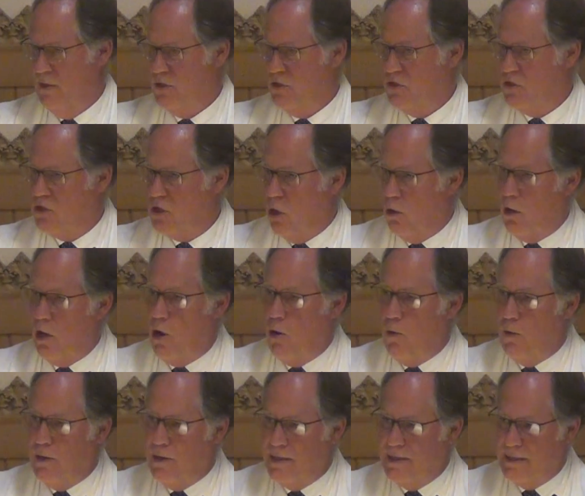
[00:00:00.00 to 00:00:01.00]

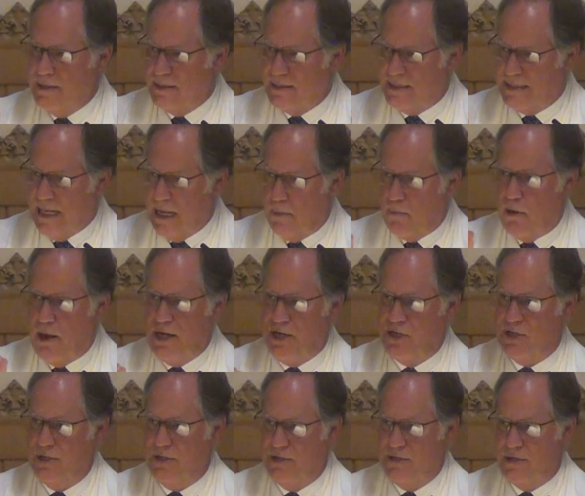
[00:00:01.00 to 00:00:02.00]
Solo
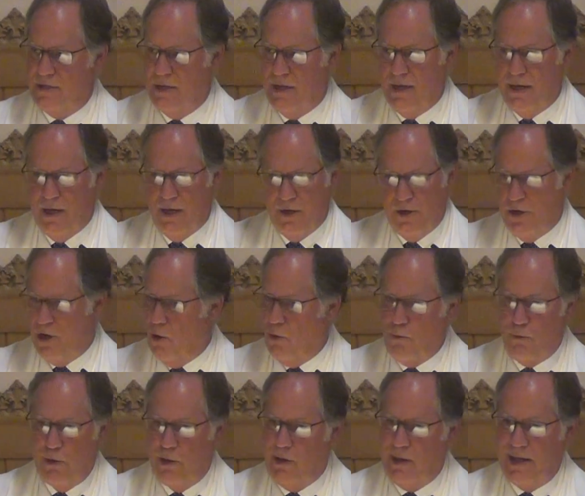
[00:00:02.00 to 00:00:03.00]
celebrations
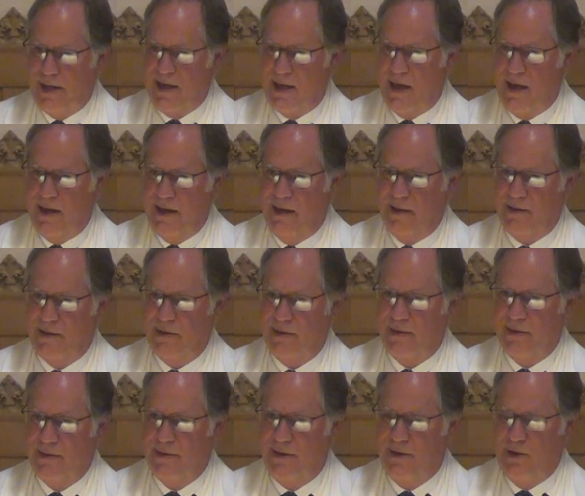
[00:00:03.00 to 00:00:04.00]
don't really cut it,
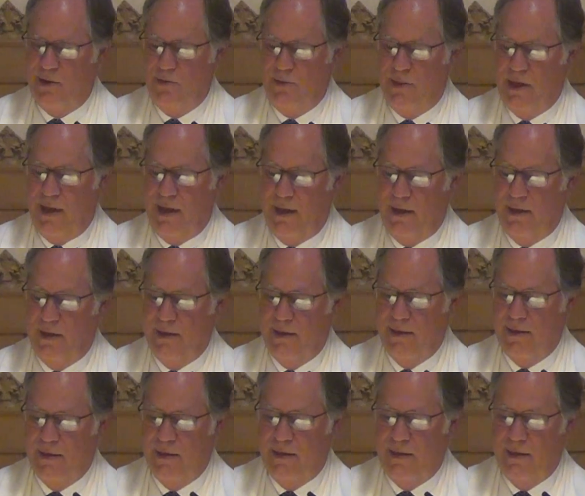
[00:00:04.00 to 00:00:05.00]
do they?
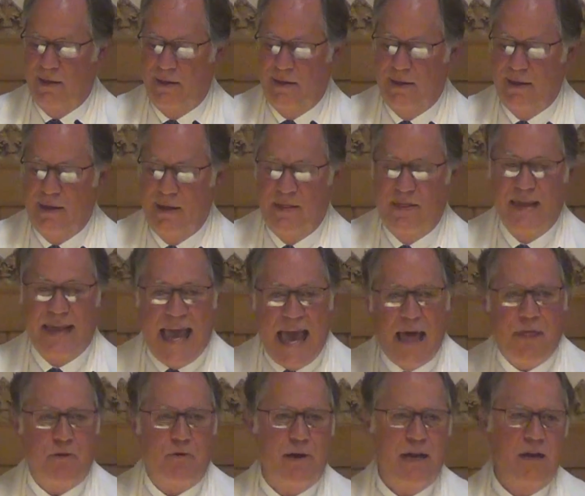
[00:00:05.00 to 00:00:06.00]
The
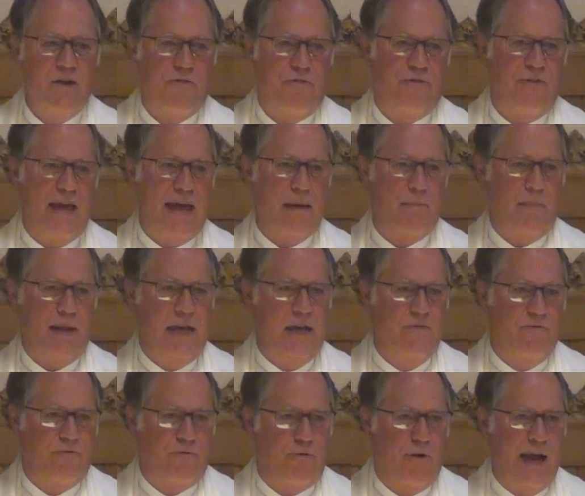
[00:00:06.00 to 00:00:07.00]
gathering of
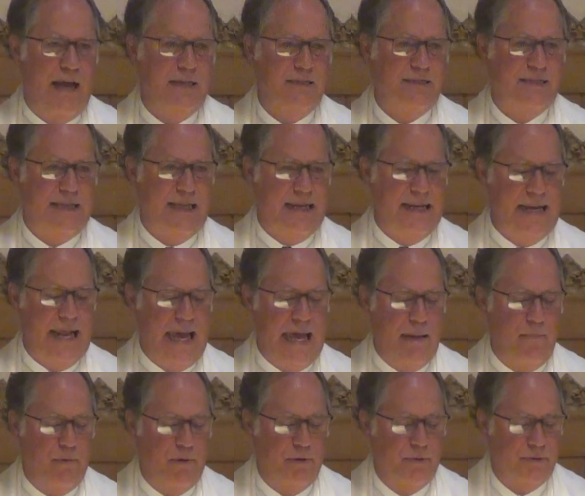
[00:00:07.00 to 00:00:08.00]
family, friends, and
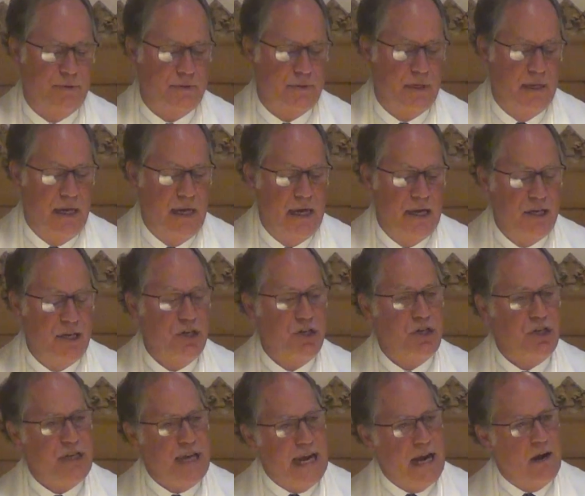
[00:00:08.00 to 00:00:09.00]
neighbors to
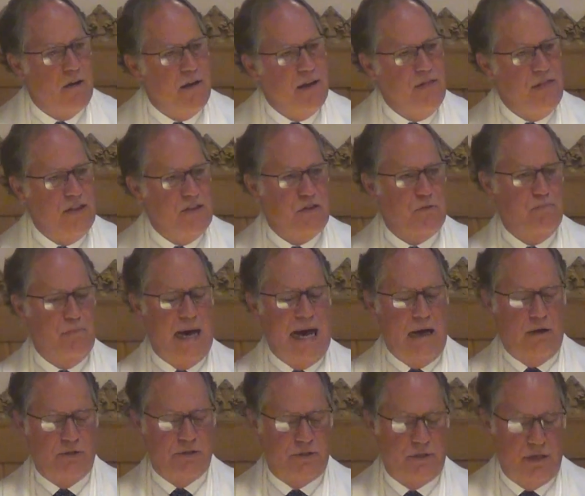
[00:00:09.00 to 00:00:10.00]
share in this
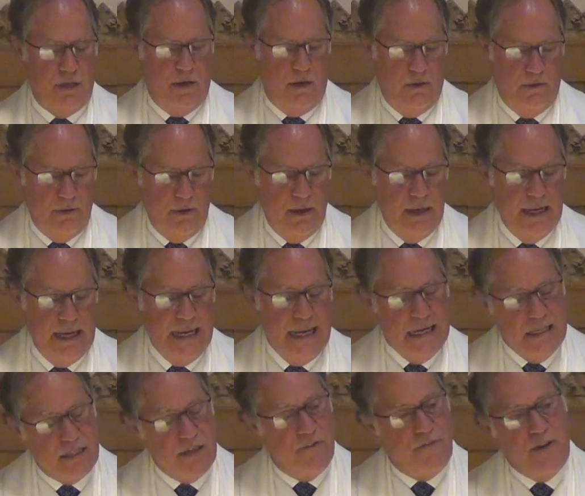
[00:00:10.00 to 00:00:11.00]
milestone
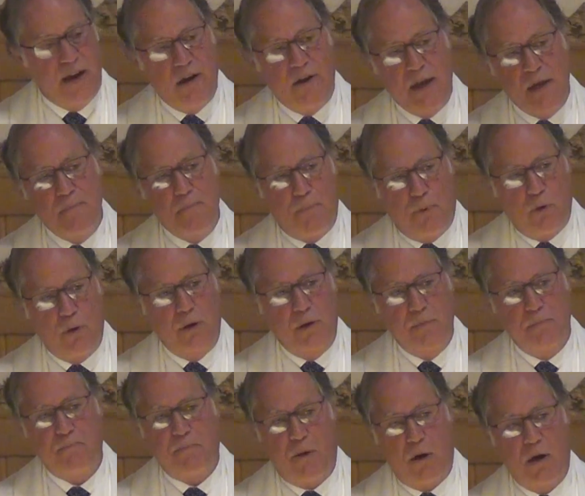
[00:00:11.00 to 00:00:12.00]
is a very
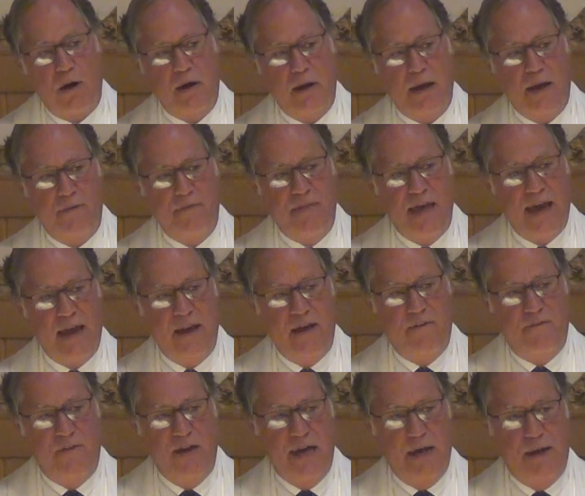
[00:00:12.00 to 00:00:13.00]
important part of
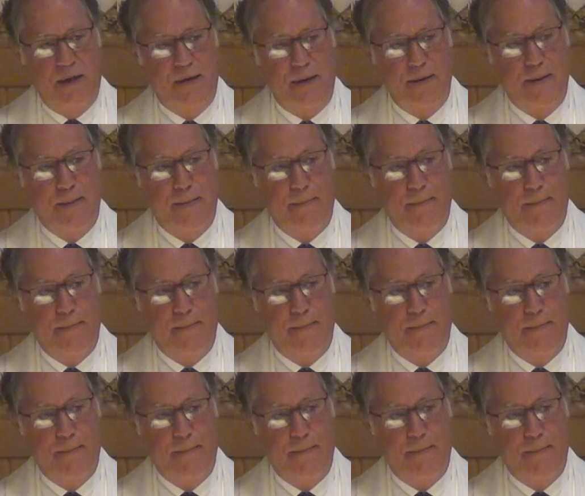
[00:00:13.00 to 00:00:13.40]
that event.